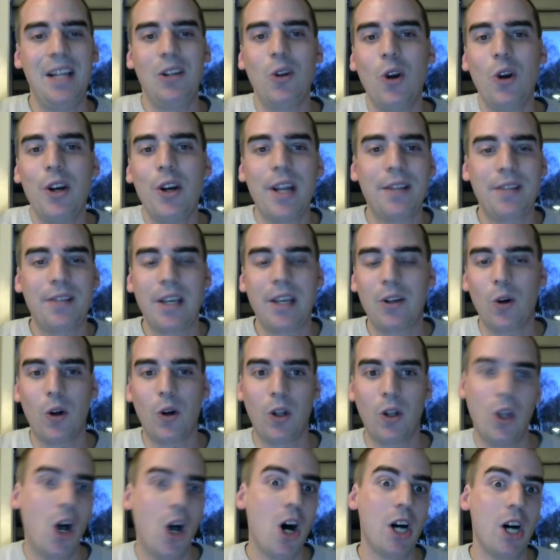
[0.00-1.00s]
learn as I
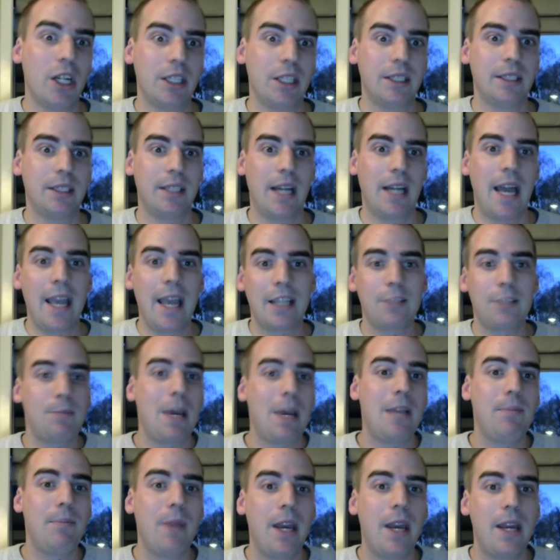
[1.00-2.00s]
go along. I
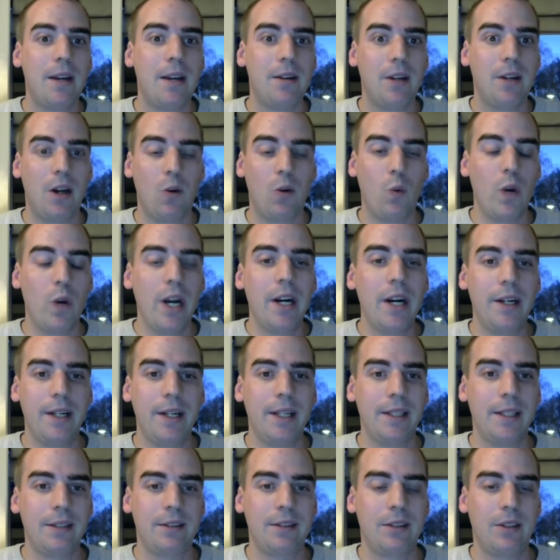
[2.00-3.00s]
expand my
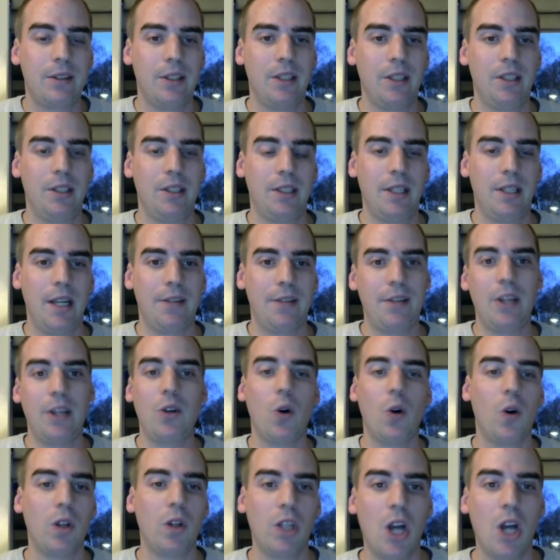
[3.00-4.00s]
awareness as I
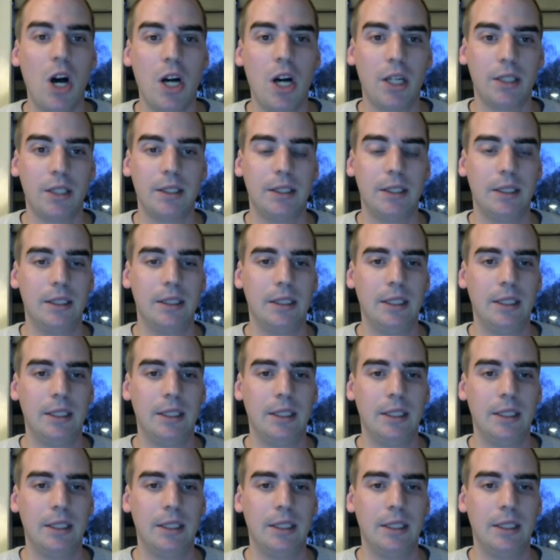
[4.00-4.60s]
go along.